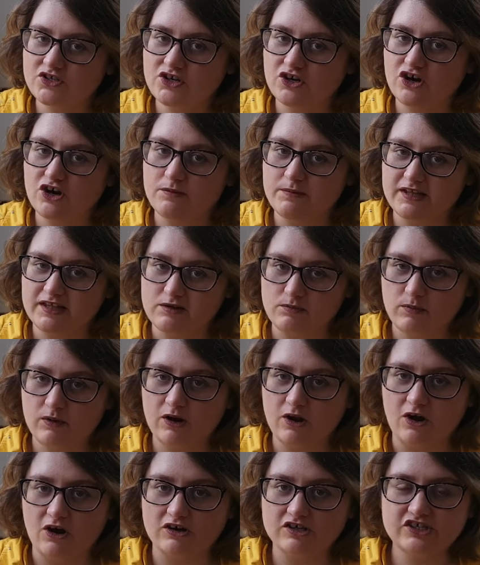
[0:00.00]
to come in the
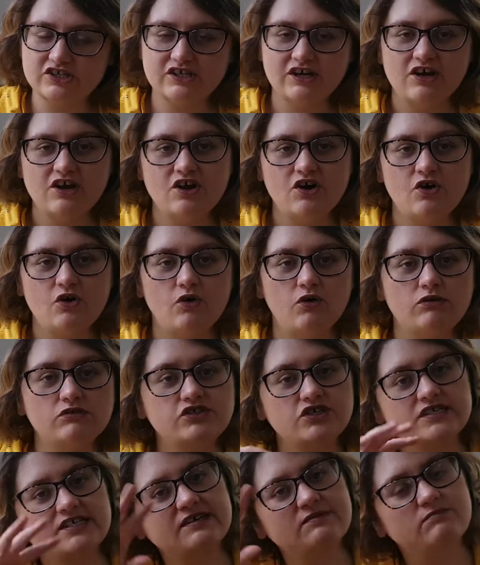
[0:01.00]
plot? Or
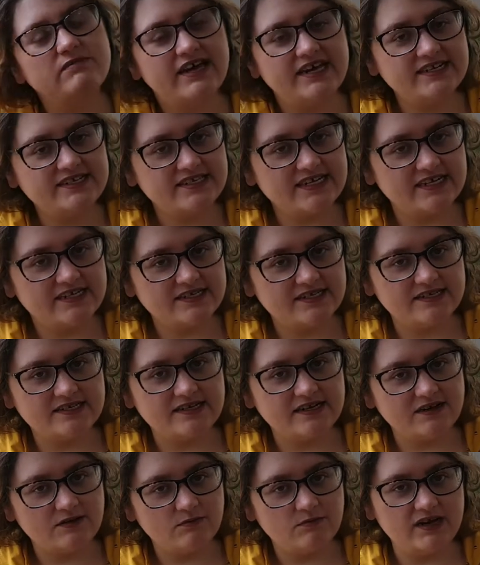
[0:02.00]
does it make sense as a
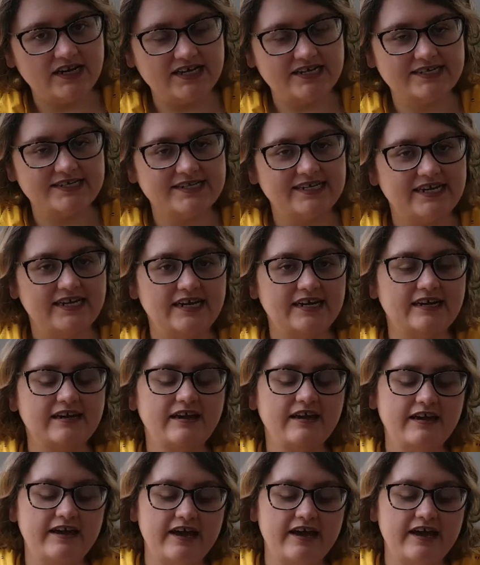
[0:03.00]
complete scene?